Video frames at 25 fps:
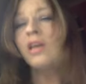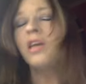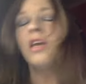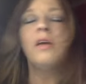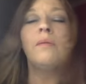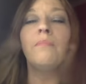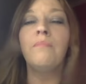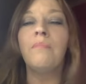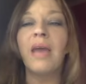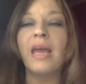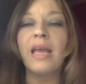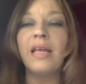
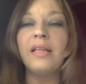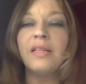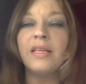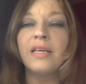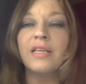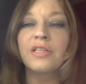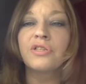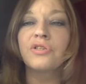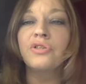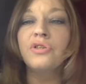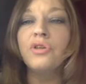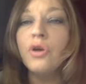It made
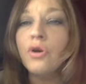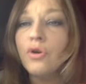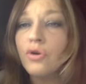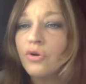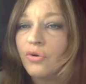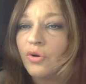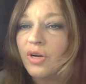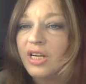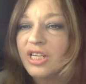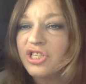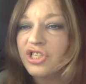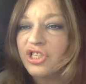this new
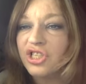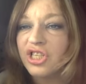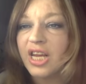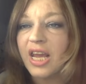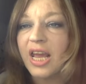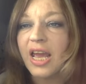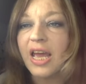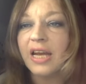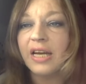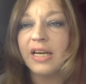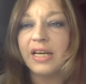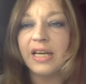
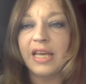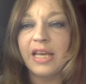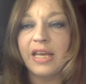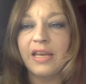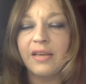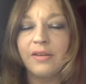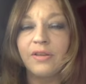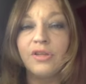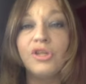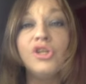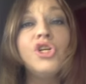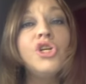
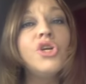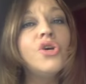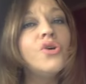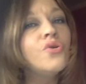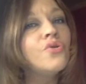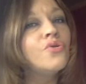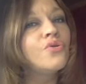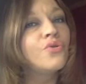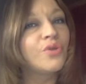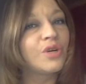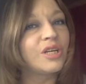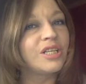Christianity,
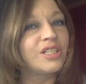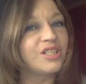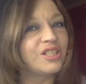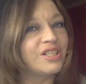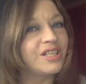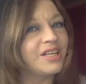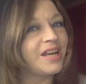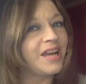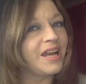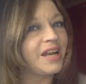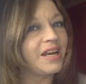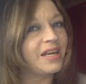new
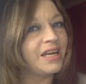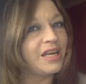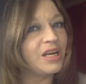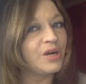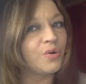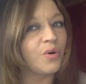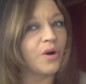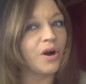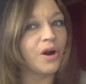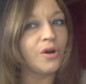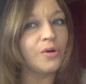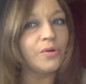Christianity,
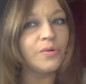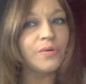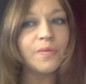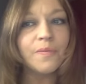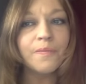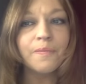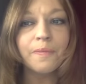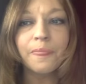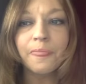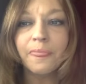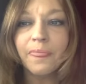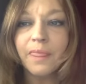quote,
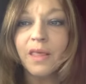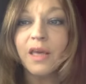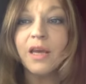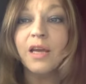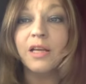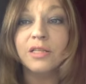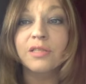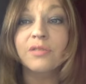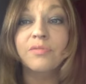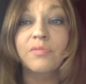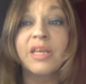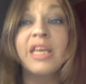
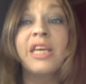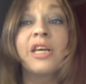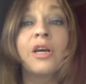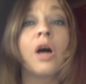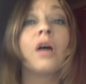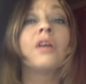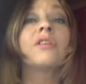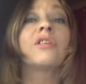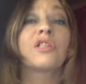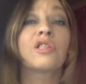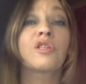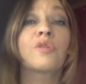It's, he
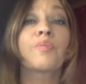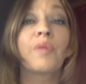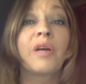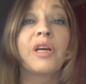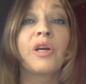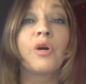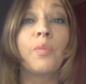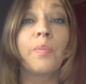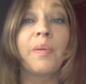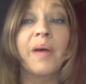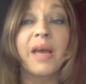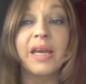calls it
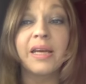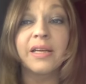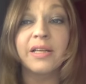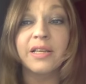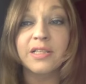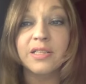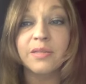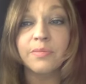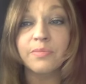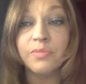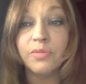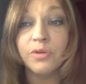sprinkled
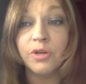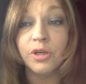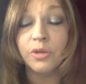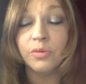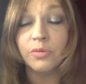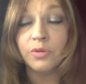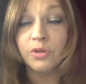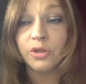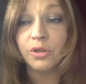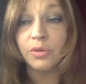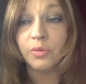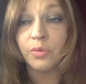paganism.
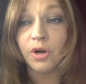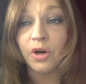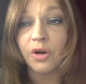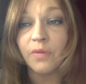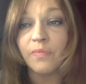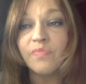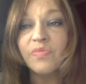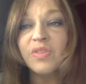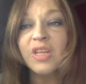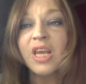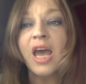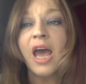Good, good word.